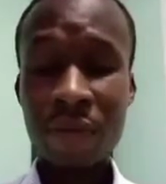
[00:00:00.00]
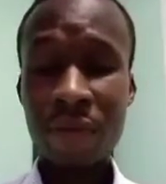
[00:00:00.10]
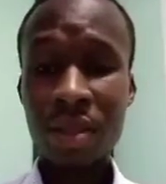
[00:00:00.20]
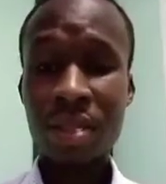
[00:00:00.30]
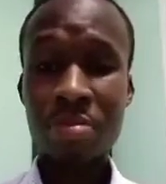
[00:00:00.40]
the
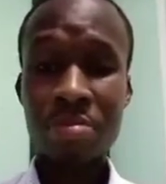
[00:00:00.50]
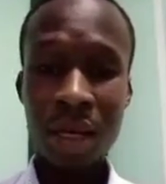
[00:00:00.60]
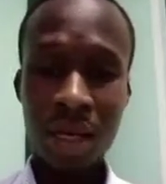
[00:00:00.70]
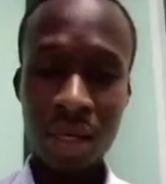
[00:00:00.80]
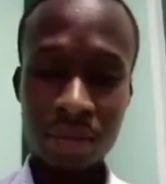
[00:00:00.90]
back.
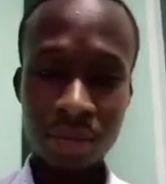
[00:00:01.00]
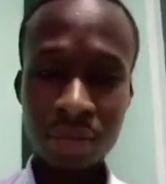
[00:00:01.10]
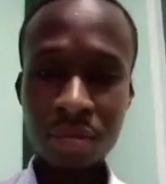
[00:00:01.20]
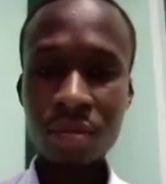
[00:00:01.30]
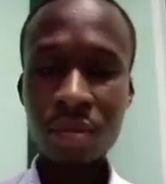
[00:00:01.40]

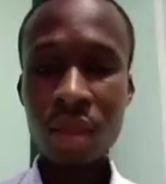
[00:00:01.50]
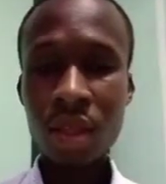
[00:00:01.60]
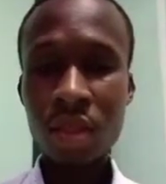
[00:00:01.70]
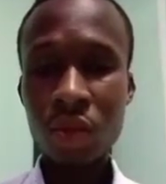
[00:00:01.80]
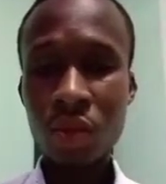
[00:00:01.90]
So
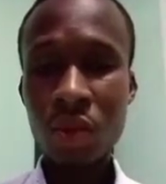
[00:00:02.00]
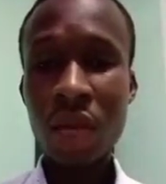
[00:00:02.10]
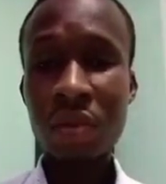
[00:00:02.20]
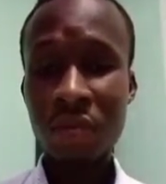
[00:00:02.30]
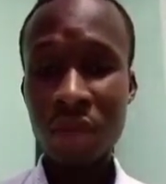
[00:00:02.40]
we have
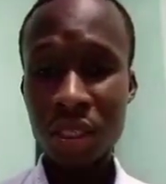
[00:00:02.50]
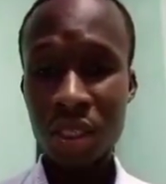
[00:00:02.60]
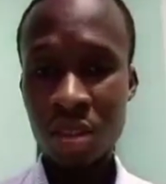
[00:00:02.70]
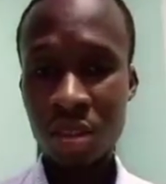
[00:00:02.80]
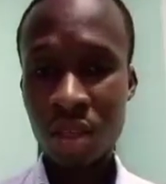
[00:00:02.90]
infection
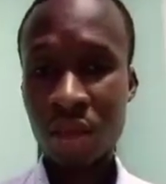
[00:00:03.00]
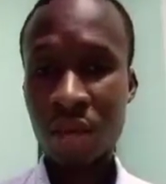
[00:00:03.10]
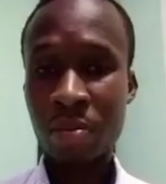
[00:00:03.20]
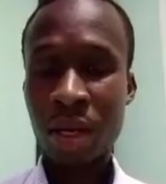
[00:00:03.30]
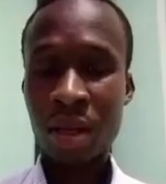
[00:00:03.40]
of the back.
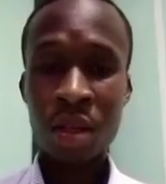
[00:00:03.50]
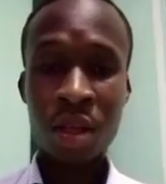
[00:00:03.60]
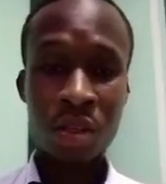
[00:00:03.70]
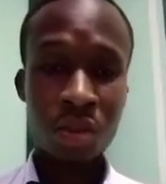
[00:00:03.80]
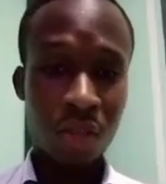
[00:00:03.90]
So
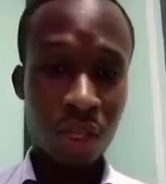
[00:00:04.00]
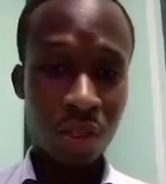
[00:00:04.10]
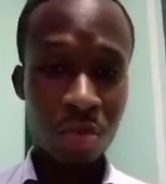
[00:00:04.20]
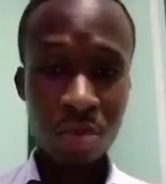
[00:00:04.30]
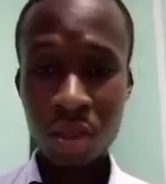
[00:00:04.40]
there are so
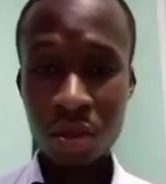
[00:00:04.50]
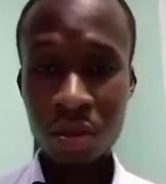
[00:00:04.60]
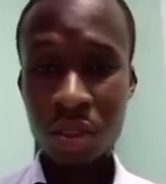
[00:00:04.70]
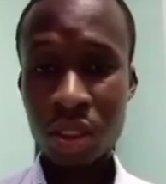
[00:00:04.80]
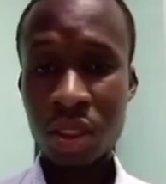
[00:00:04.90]
many
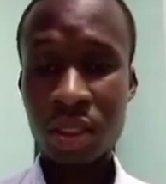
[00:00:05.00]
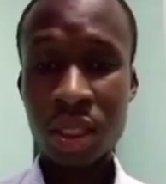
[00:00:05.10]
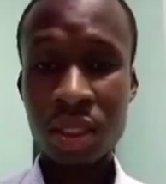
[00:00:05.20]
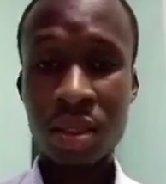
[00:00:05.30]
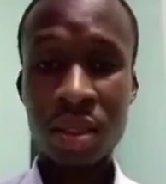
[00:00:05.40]
conditions that
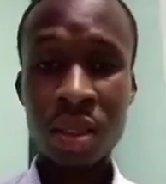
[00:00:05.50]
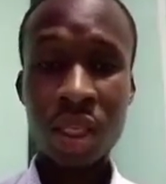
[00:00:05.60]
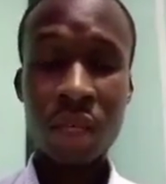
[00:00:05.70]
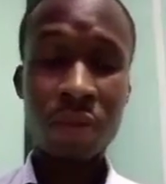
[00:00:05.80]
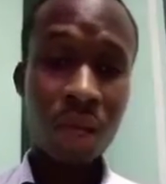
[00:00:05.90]
if you
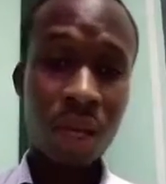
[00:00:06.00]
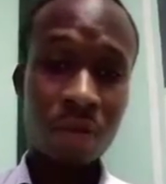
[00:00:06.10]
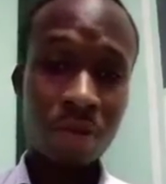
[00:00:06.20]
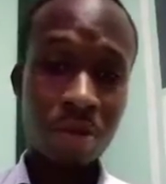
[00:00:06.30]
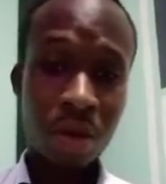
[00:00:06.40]
have
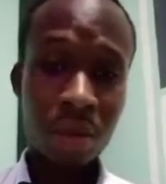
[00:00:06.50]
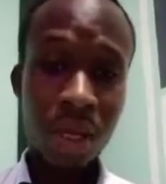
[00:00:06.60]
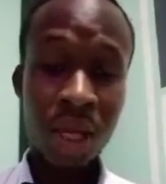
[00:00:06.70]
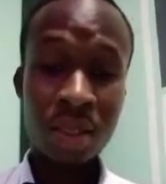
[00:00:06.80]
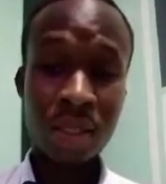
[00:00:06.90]
probably had a
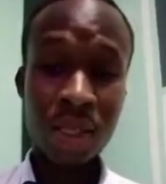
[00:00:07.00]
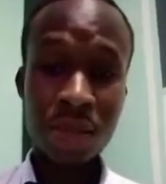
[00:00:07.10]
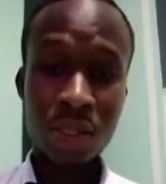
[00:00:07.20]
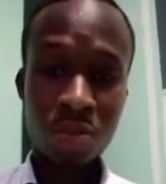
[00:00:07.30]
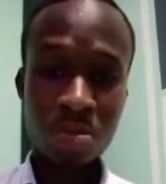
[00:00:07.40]
surgery at your
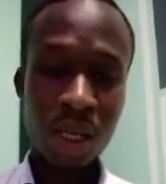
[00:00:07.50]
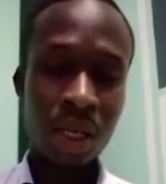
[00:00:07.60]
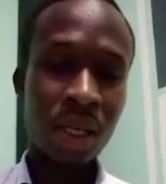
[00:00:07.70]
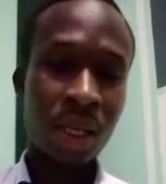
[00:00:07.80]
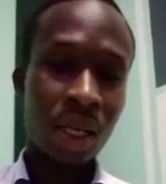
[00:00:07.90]
back
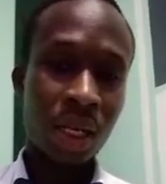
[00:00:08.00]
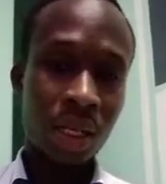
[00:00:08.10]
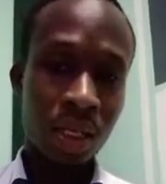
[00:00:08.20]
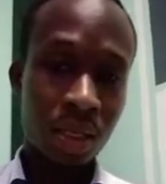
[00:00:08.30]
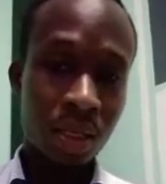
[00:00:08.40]
and then
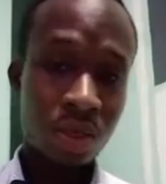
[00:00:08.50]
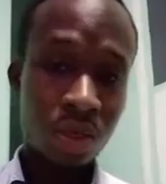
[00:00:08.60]
it's not